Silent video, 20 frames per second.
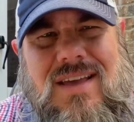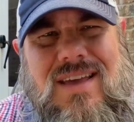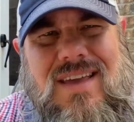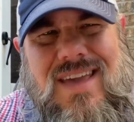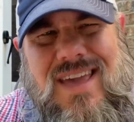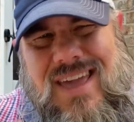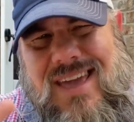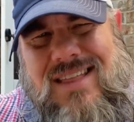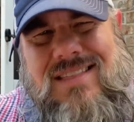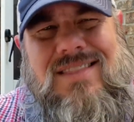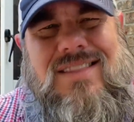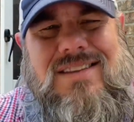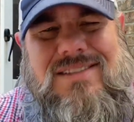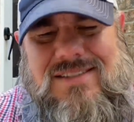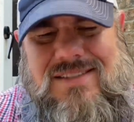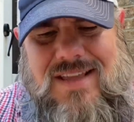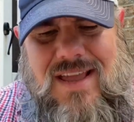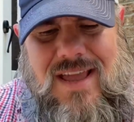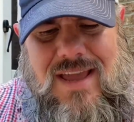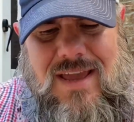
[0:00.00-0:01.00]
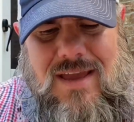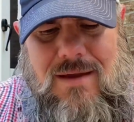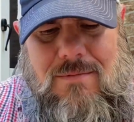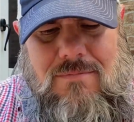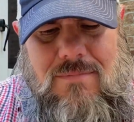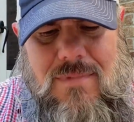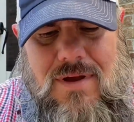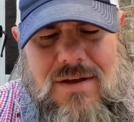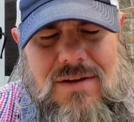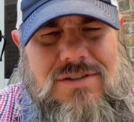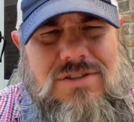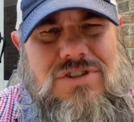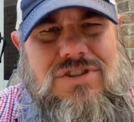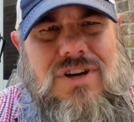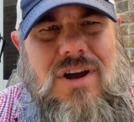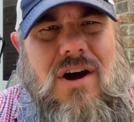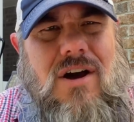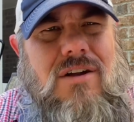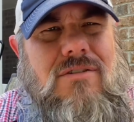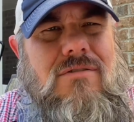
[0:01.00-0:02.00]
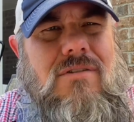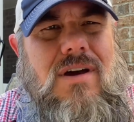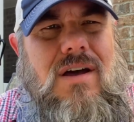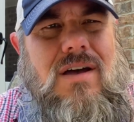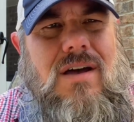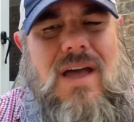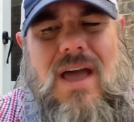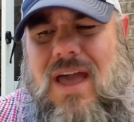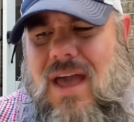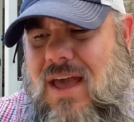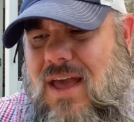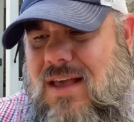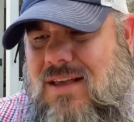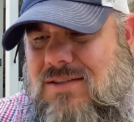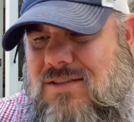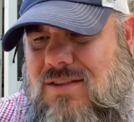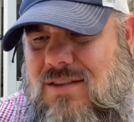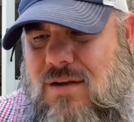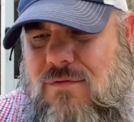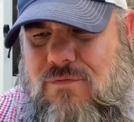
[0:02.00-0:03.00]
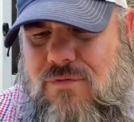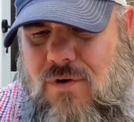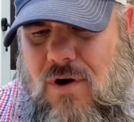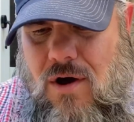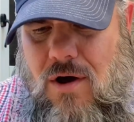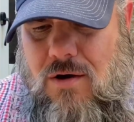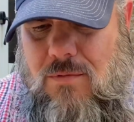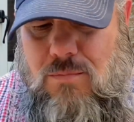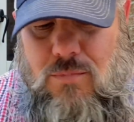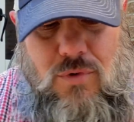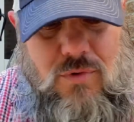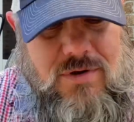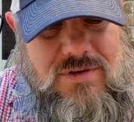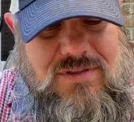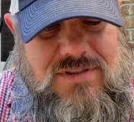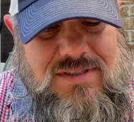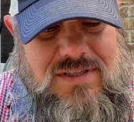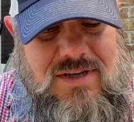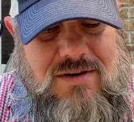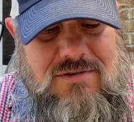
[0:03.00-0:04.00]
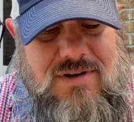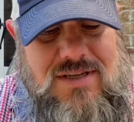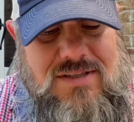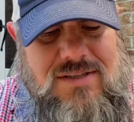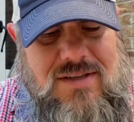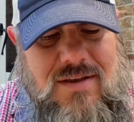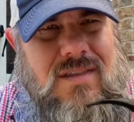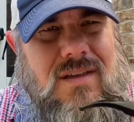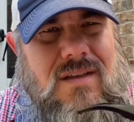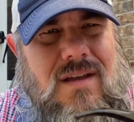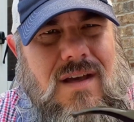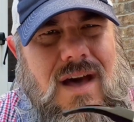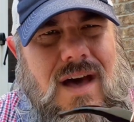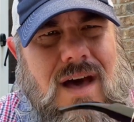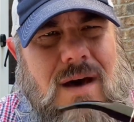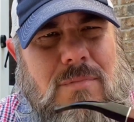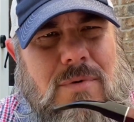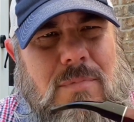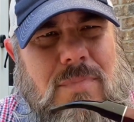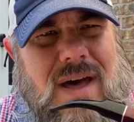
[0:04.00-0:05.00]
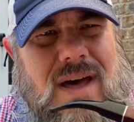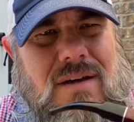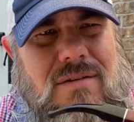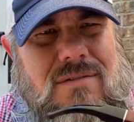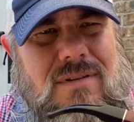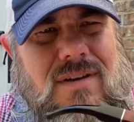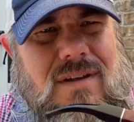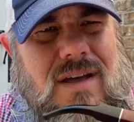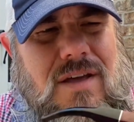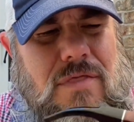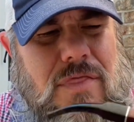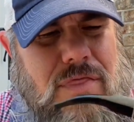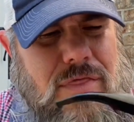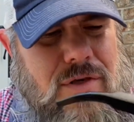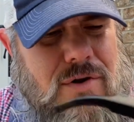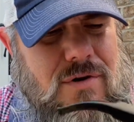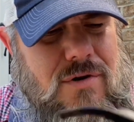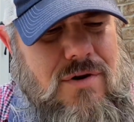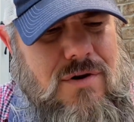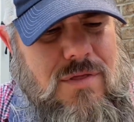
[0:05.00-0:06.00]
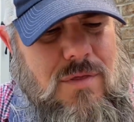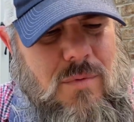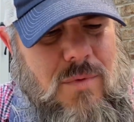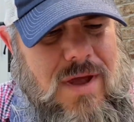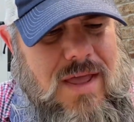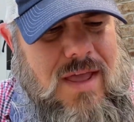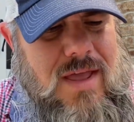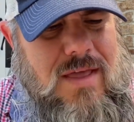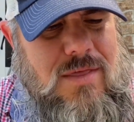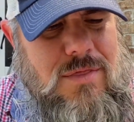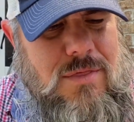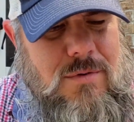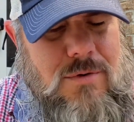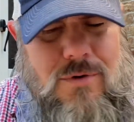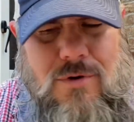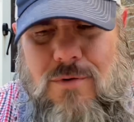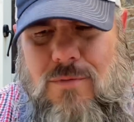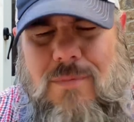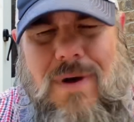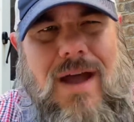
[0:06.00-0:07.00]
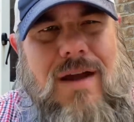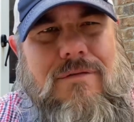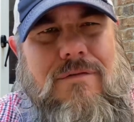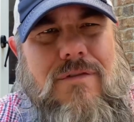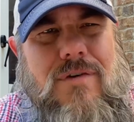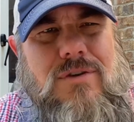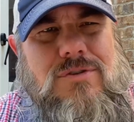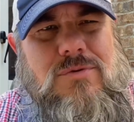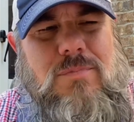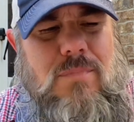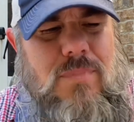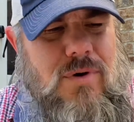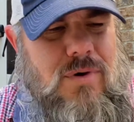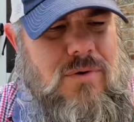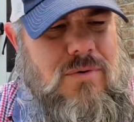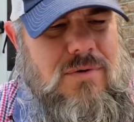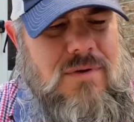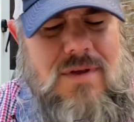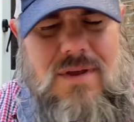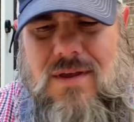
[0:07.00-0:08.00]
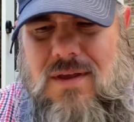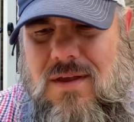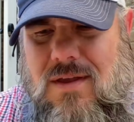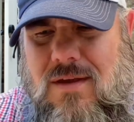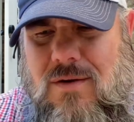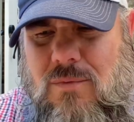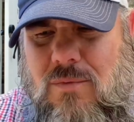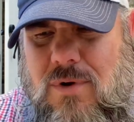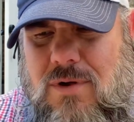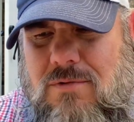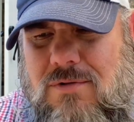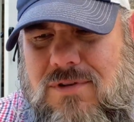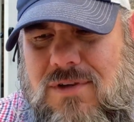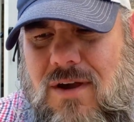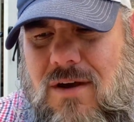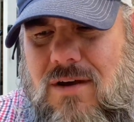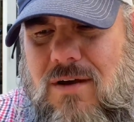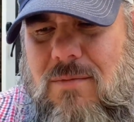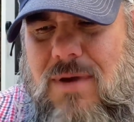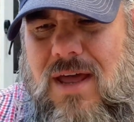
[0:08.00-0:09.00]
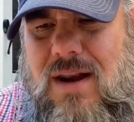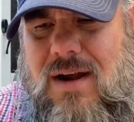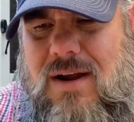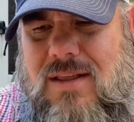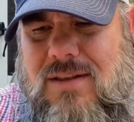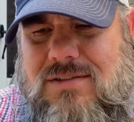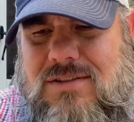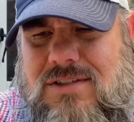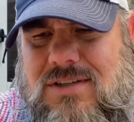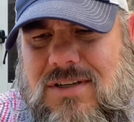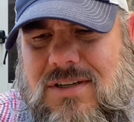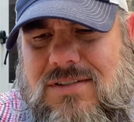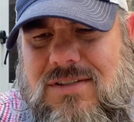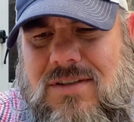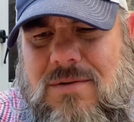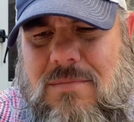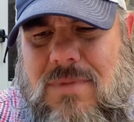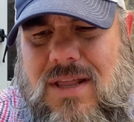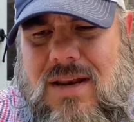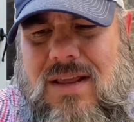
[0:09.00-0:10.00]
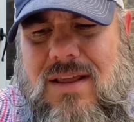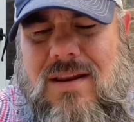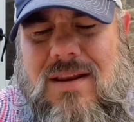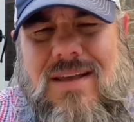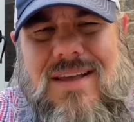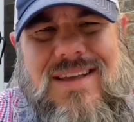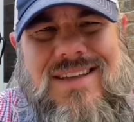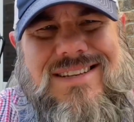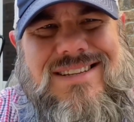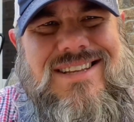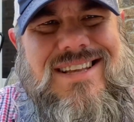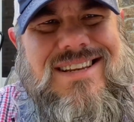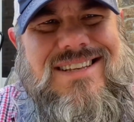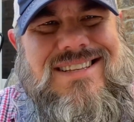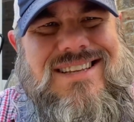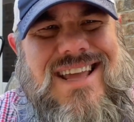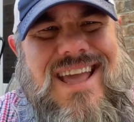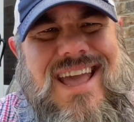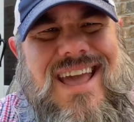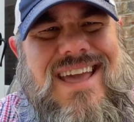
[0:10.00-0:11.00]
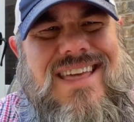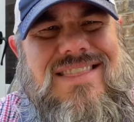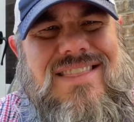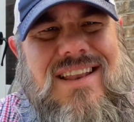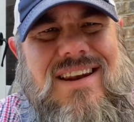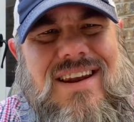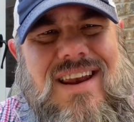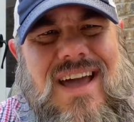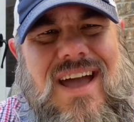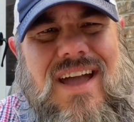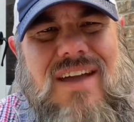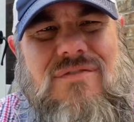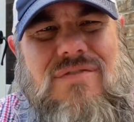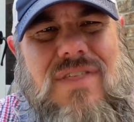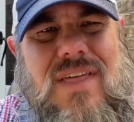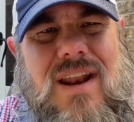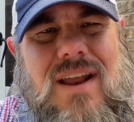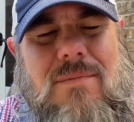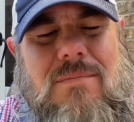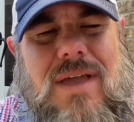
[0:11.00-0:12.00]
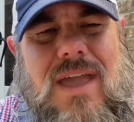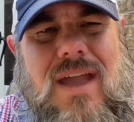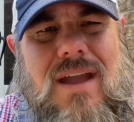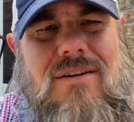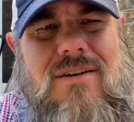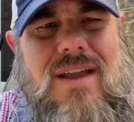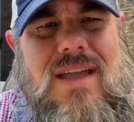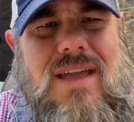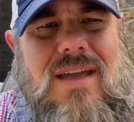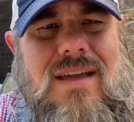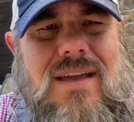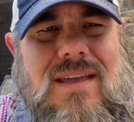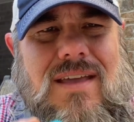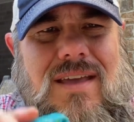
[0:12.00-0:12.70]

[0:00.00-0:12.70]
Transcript: in the same genre as the Frog Morton series. I'm about a third of the way through my first bowl, and we will talk about it in just a minute. Today, the knife that I'm carrying